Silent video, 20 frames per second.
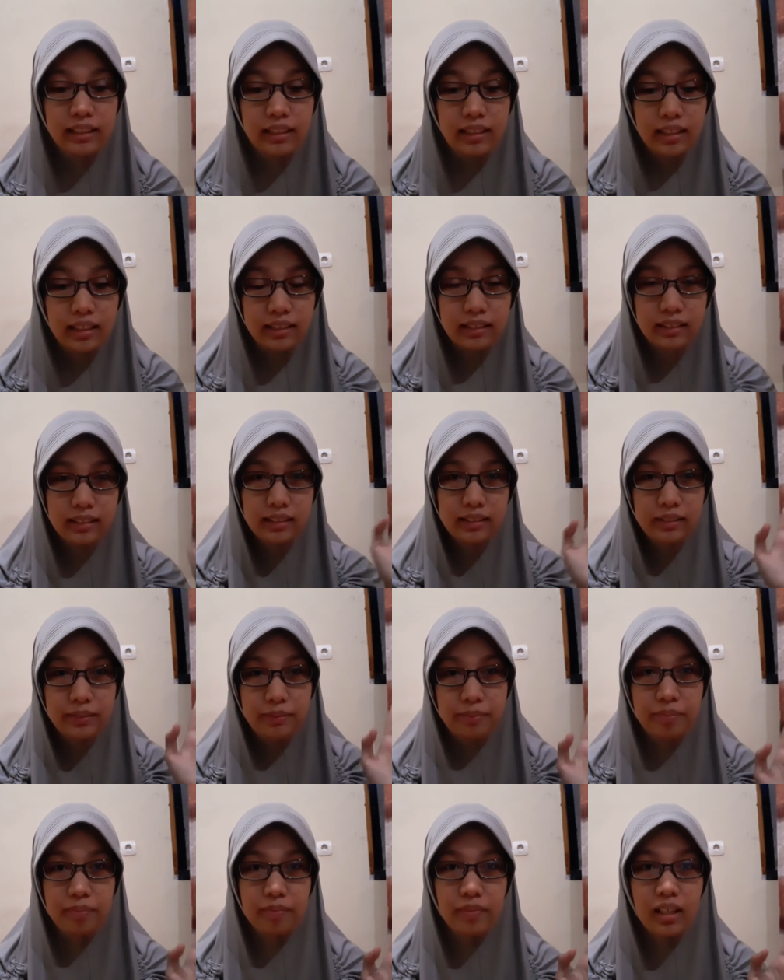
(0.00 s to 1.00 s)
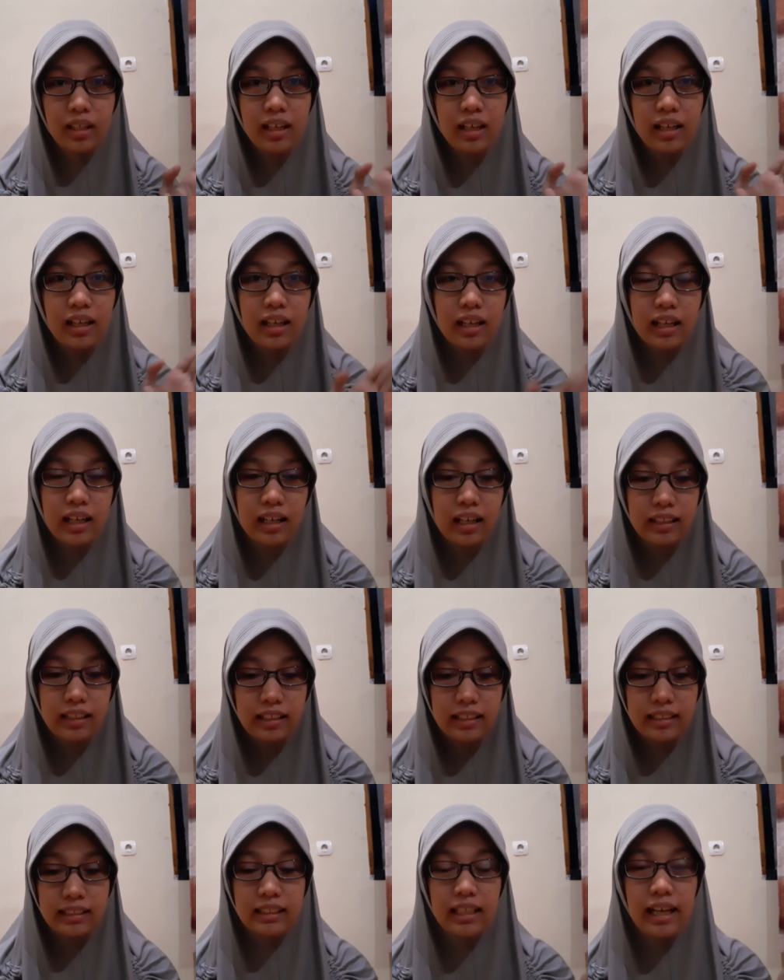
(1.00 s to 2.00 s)
this
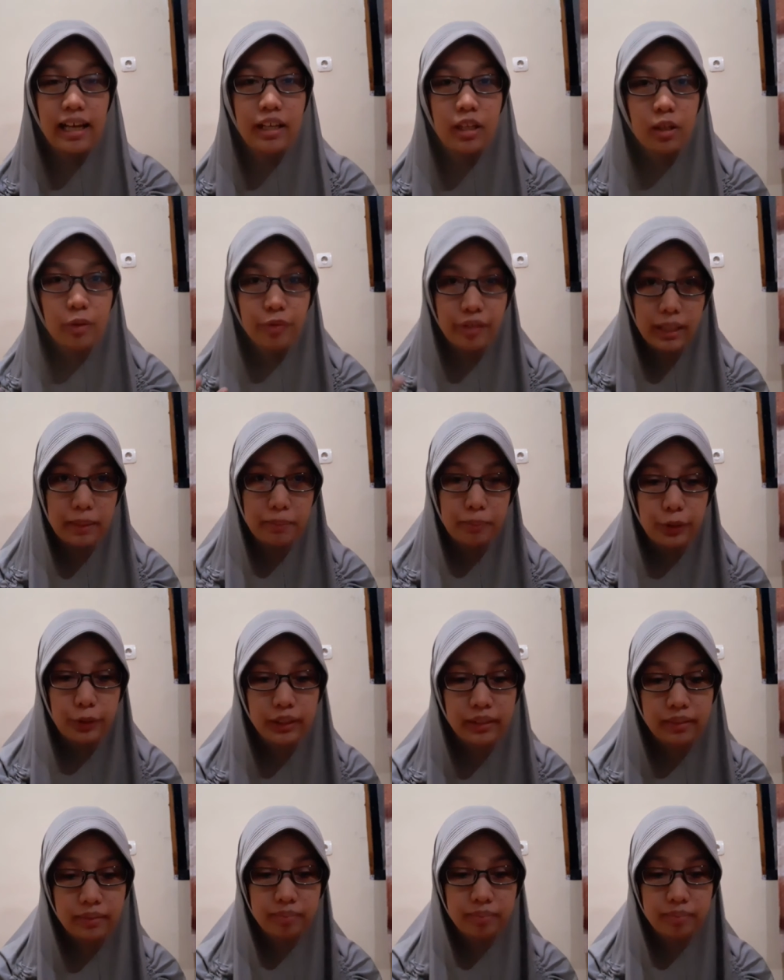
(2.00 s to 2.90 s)
kind of input,